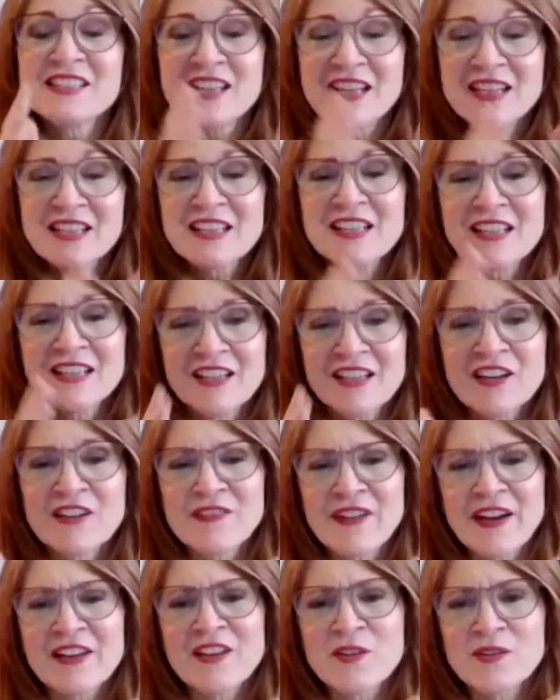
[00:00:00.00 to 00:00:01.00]
in
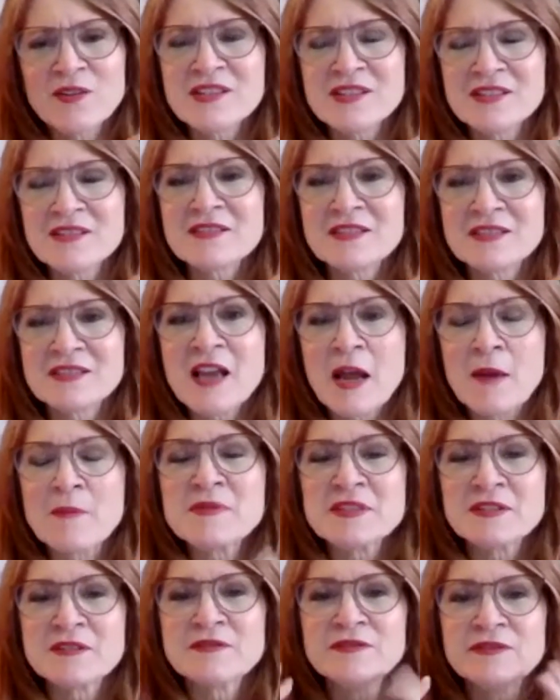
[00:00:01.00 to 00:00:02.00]
clarifying those
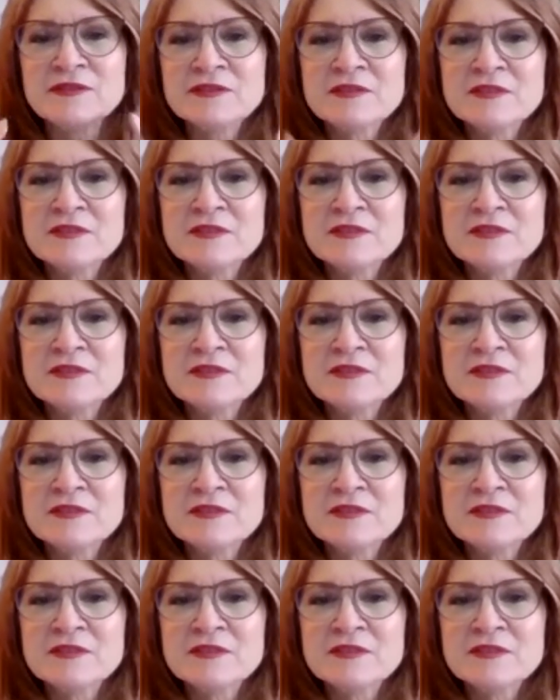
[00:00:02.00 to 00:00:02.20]
steps of